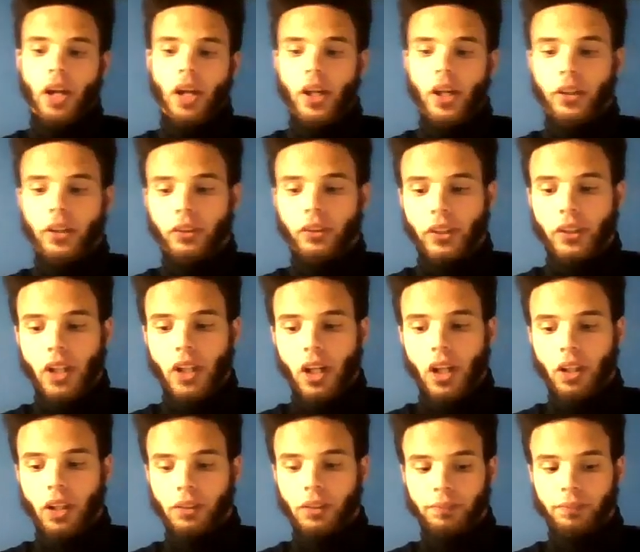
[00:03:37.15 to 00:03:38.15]
I agree.
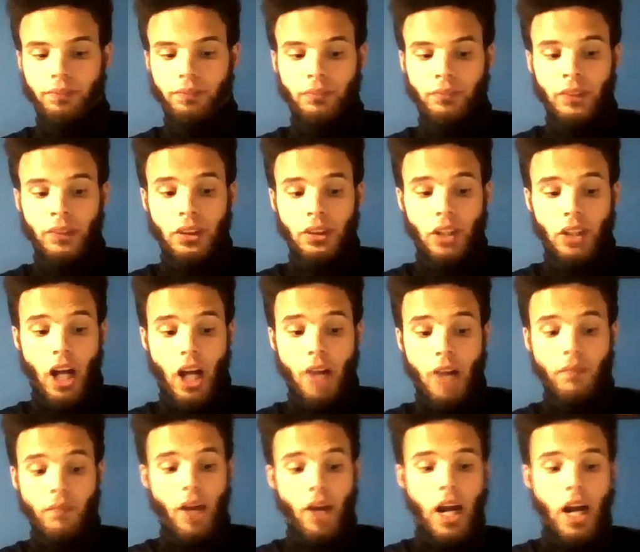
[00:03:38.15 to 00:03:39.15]
Um,
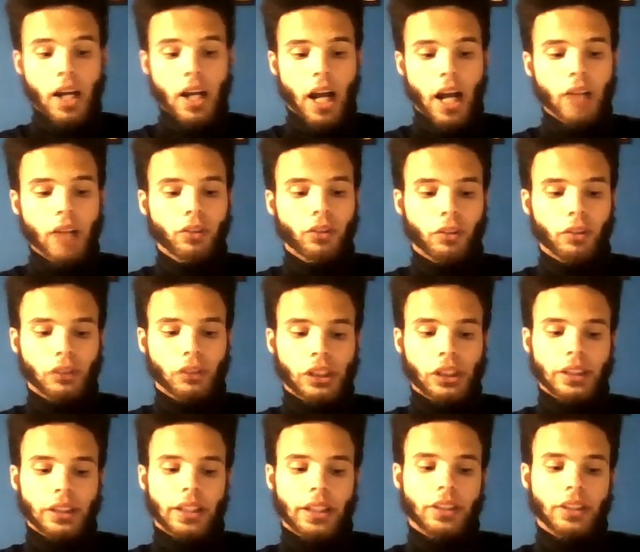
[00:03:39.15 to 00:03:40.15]
I'm I, I love
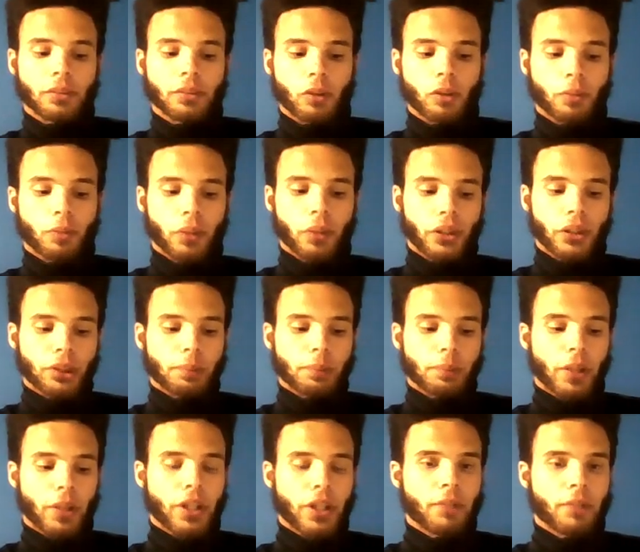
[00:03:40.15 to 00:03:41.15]
seeing Taysom Hill play,
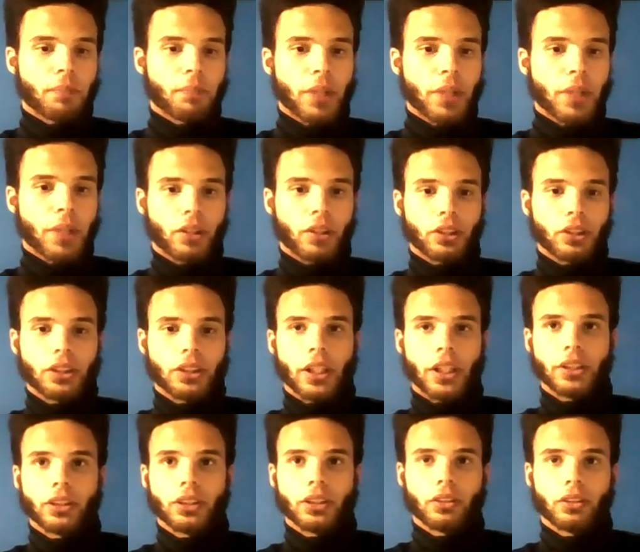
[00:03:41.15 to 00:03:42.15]
despite him being on the
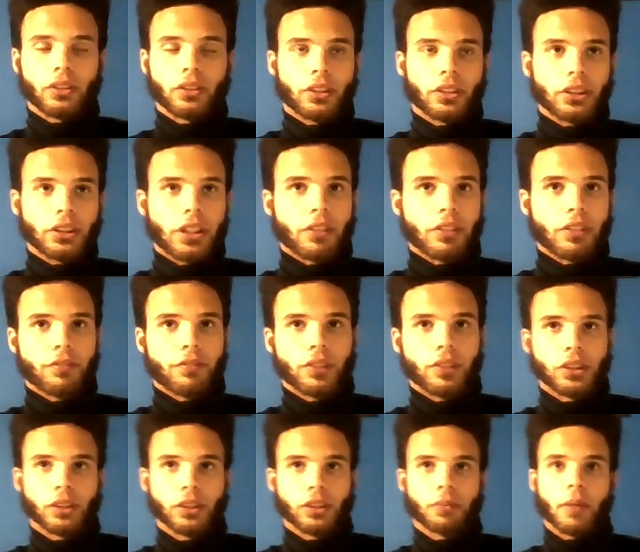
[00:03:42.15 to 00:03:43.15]
Saints. You know, they're in the same
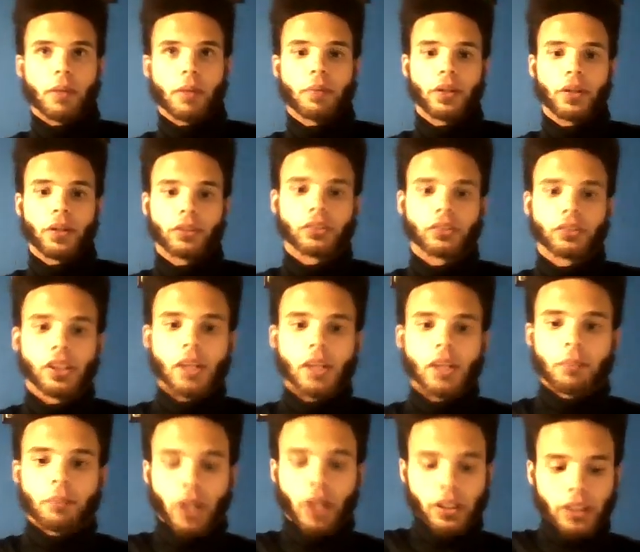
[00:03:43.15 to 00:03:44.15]
division as my Panthers.
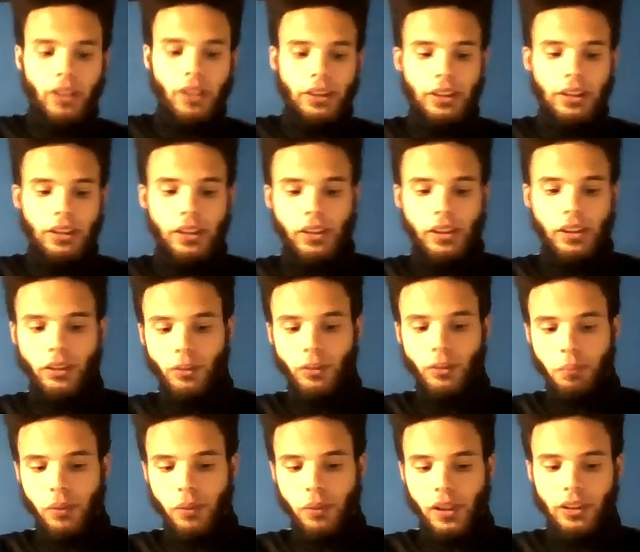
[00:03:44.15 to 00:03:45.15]
I like seeing the
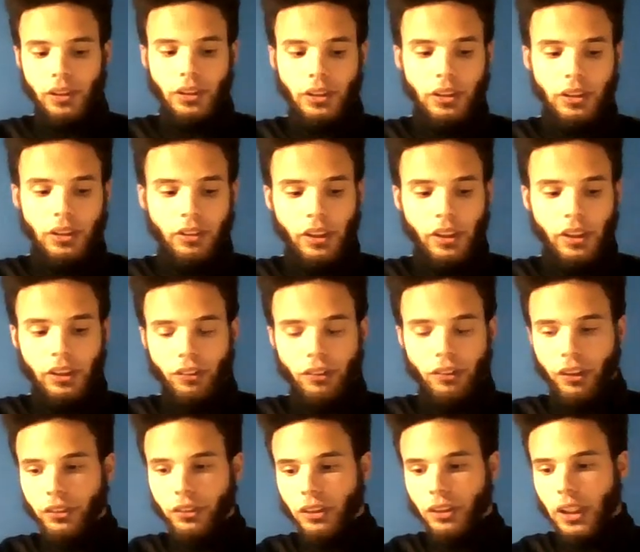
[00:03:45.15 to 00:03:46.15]
dude play because he, like
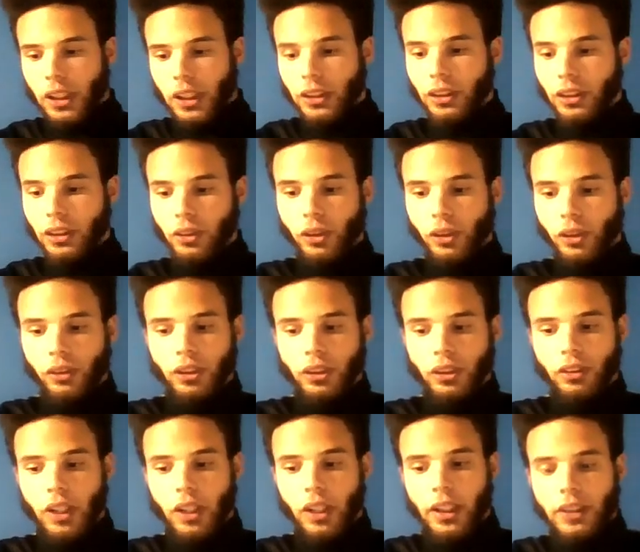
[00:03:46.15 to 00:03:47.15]
you said, he's
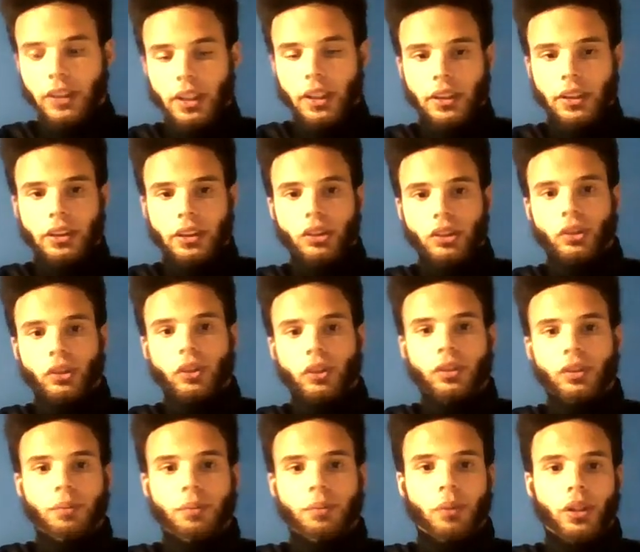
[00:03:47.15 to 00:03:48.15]
utility, like I said, he's a
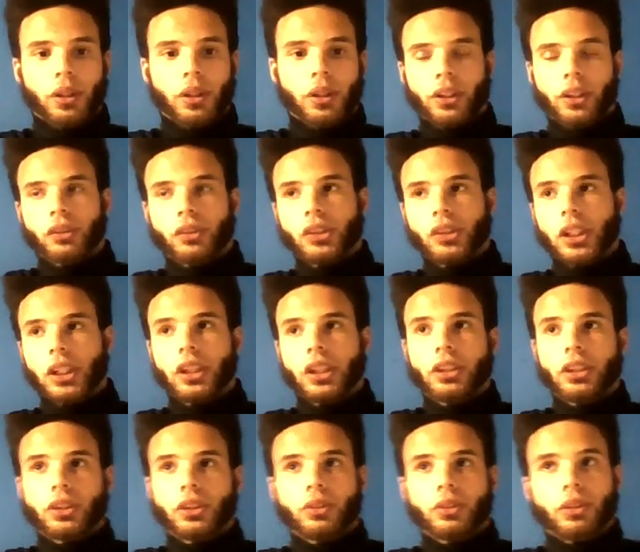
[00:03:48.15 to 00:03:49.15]
utility player. Like you said, he
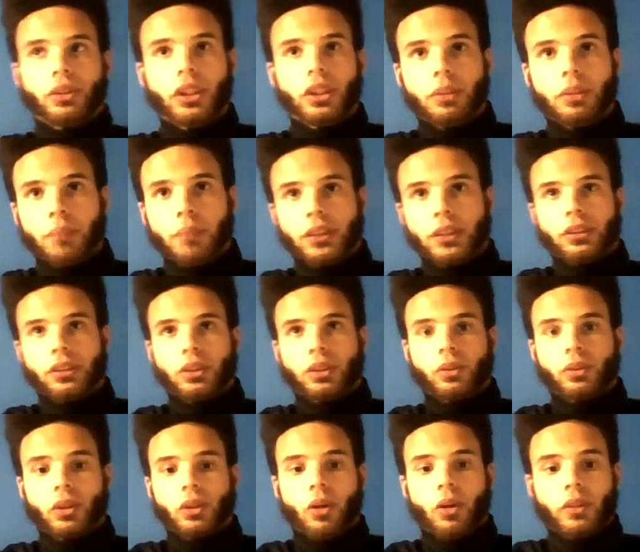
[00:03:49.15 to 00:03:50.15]
can do, he can basically
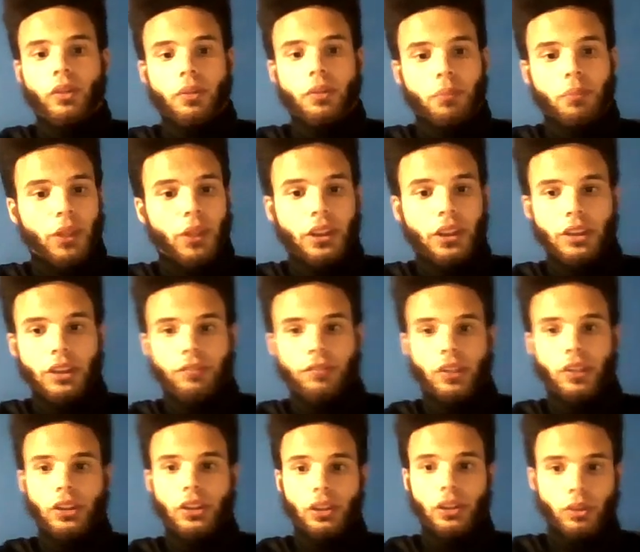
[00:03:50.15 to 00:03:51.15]
do it all. He can play
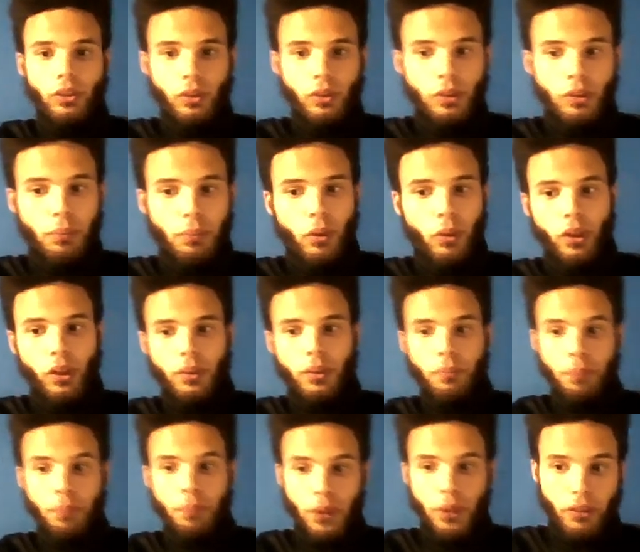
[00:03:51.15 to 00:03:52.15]
defense, he can throw the ball, he
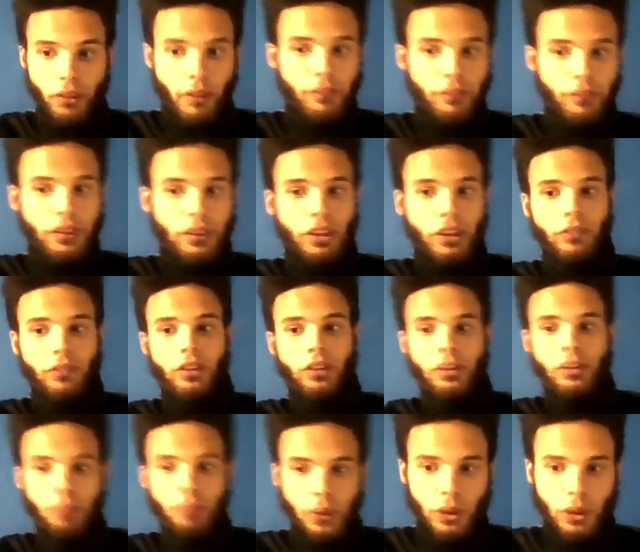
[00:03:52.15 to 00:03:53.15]
can be a wide receiver, he
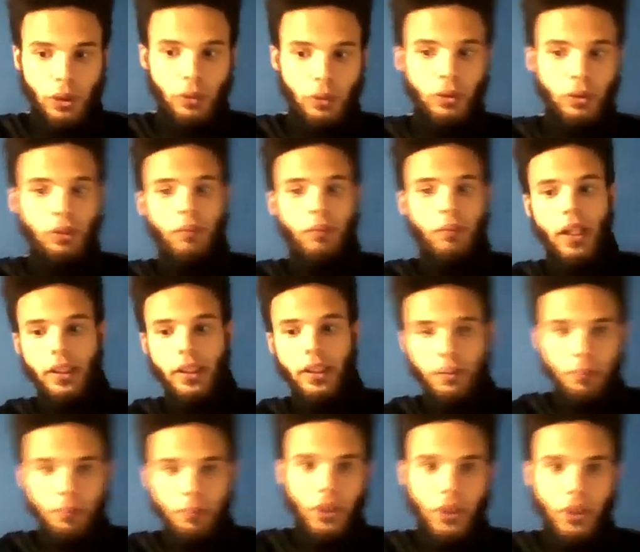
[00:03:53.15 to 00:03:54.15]
can be a quarterback, he
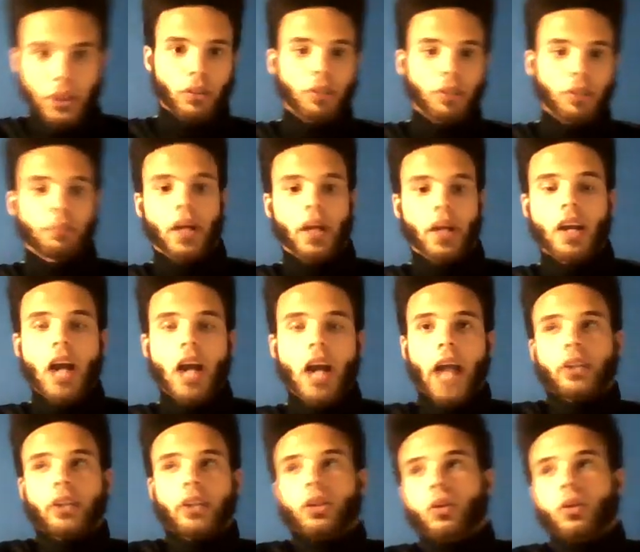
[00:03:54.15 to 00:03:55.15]
can be a running back.
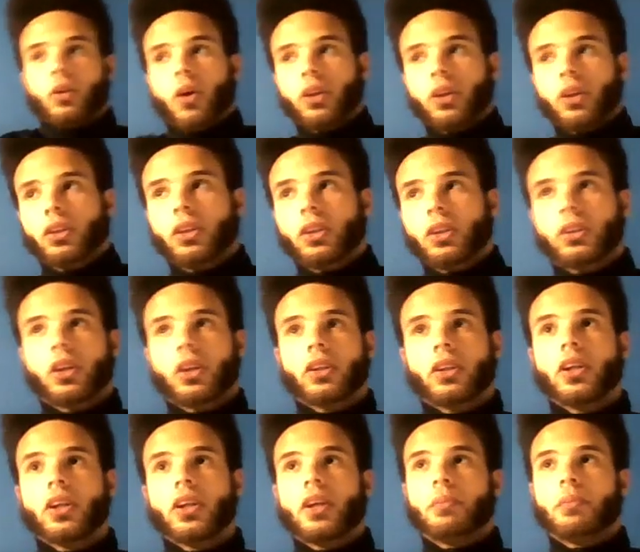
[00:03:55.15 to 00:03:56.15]
I could go on and on and on.